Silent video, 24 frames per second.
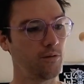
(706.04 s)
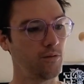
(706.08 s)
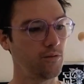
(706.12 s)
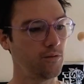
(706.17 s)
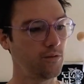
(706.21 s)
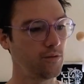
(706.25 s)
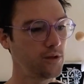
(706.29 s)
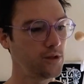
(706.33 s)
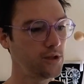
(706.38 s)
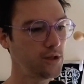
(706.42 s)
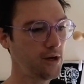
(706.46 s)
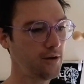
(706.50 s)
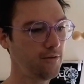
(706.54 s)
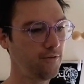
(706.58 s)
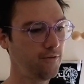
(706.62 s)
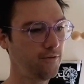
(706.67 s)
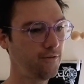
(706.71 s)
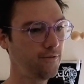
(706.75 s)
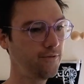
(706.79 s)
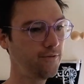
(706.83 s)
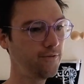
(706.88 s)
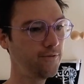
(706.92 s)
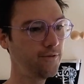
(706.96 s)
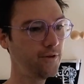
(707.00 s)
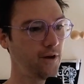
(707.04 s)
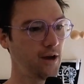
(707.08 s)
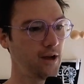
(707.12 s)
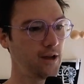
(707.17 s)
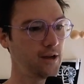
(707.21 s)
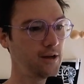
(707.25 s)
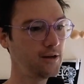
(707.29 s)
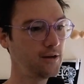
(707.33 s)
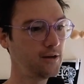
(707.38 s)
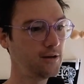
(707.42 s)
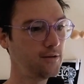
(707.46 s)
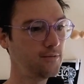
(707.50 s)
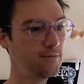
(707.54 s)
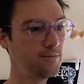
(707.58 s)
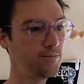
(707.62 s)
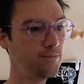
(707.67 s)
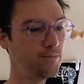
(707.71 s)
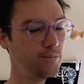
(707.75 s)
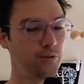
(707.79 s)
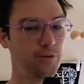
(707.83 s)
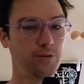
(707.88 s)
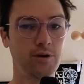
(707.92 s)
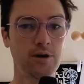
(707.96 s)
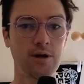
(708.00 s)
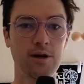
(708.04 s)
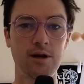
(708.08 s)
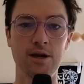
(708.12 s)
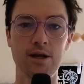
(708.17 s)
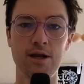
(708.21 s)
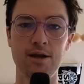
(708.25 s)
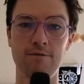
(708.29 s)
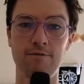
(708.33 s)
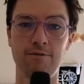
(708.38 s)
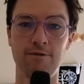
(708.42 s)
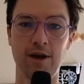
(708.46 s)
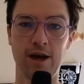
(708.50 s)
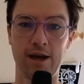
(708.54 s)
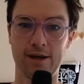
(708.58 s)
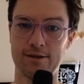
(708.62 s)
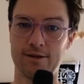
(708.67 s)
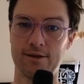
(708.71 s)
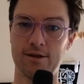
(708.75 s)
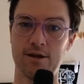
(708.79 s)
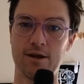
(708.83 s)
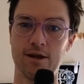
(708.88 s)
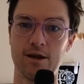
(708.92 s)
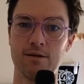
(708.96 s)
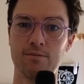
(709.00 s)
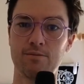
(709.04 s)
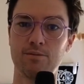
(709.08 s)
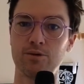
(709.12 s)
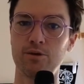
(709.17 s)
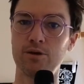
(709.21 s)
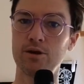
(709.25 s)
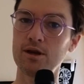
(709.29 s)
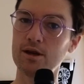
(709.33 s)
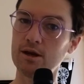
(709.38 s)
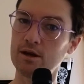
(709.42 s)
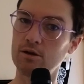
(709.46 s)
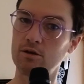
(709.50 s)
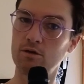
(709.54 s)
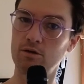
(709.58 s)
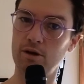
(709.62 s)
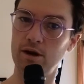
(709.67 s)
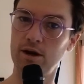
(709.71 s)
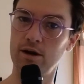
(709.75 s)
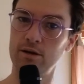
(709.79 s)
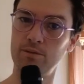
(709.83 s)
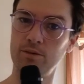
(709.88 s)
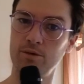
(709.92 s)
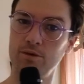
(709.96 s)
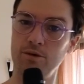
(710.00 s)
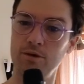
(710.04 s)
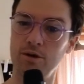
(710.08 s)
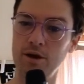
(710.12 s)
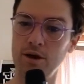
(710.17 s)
Which I find pretty fascinating, pretty incredible.